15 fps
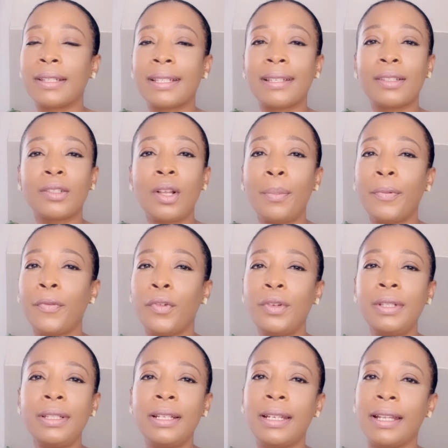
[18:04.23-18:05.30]
I said, stop
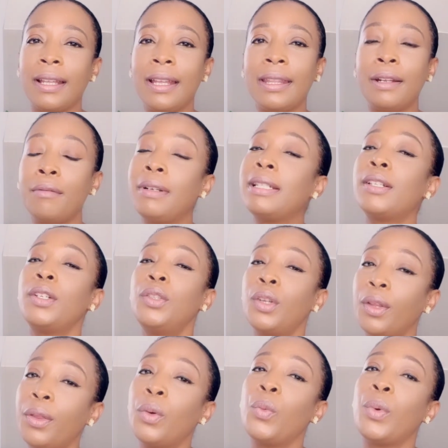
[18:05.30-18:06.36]
fronting it. There is
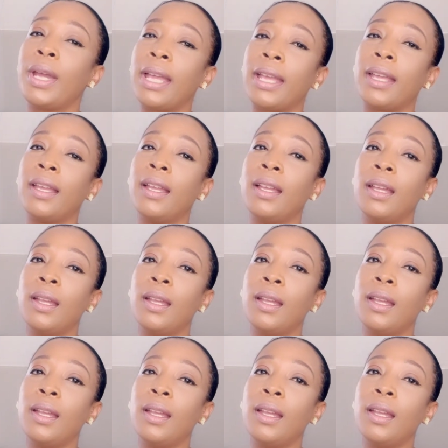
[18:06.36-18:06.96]
another way.